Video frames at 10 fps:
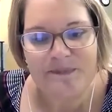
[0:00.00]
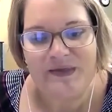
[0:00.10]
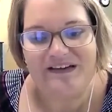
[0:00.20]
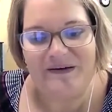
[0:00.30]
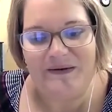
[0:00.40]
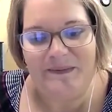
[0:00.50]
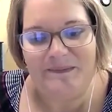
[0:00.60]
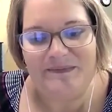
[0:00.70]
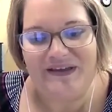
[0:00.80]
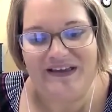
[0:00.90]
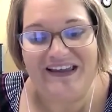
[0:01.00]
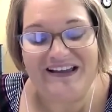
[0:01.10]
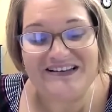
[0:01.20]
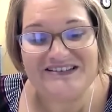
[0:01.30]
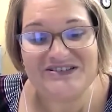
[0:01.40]

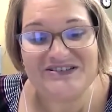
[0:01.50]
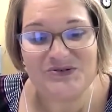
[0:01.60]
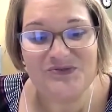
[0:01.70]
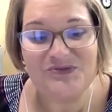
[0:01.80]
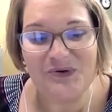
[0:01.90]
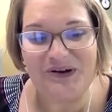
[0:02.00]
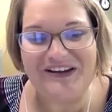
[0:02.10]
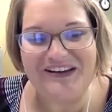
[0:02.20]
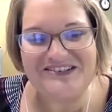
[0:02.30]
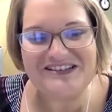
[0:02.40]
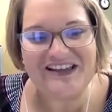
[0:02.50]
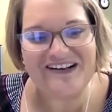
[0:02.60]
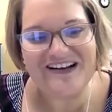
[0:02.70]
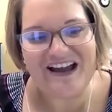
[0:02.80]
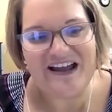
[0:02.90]
And so 4 years
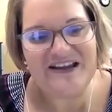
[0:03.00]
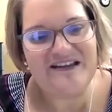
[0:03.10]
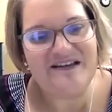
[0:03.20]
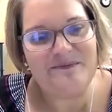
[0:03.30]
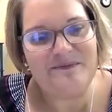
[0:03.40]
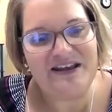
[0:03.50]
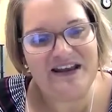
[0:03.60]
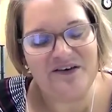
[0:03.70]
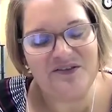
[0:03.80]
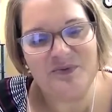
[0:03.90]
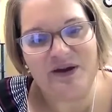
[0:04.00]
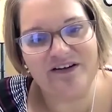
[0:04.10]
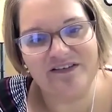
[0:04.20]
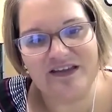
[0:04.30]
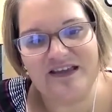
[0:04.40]
later, I am now the
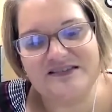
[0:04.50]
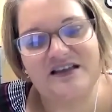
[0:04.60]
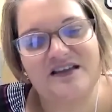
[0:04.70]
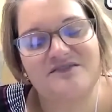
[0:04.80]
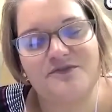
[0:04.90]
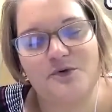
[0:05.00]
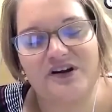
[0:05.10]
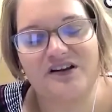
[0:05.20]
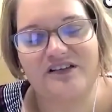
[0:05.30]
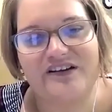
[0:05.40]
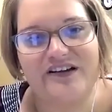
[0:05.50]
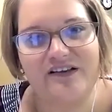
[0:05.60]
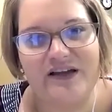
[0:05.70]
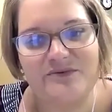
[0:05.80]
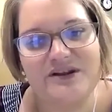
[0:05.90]
Parent Liaison for Clare and
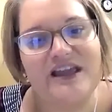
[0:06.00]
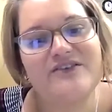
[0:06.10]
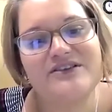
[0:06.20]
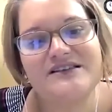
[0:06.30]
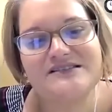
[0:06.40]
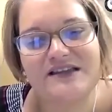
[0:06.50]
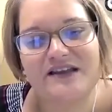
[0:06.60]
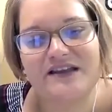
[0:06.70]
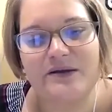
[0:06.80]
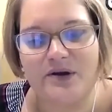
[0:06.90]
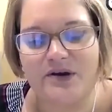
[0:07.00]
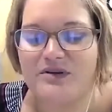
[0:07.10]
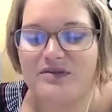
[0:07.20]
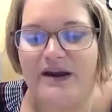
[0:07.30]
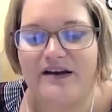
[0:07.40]
Gladwin Counties, and I work with
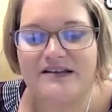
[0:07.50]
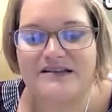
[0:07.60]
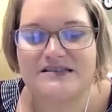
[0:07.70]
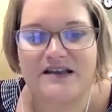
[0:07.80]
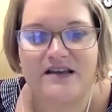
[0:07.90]
parents